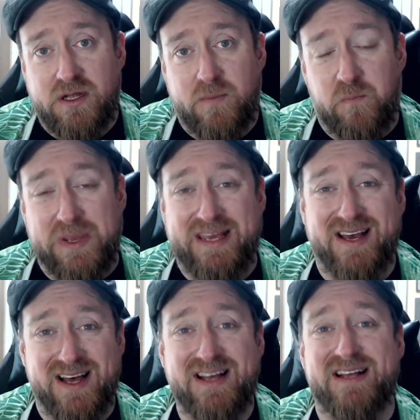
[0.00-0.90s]

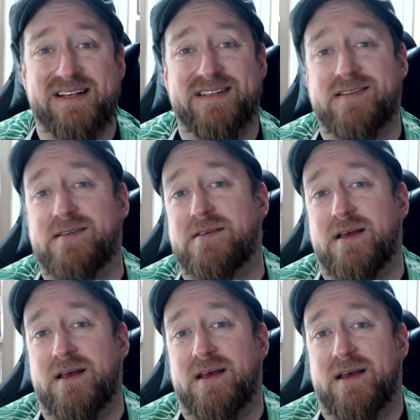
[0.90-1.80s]
because
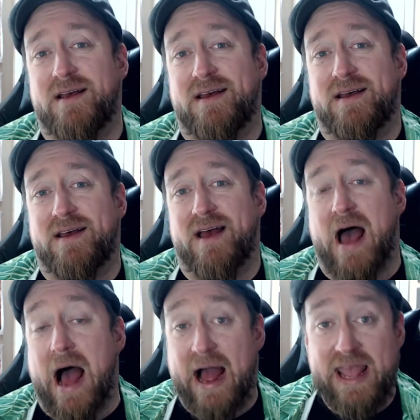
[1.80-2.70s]
I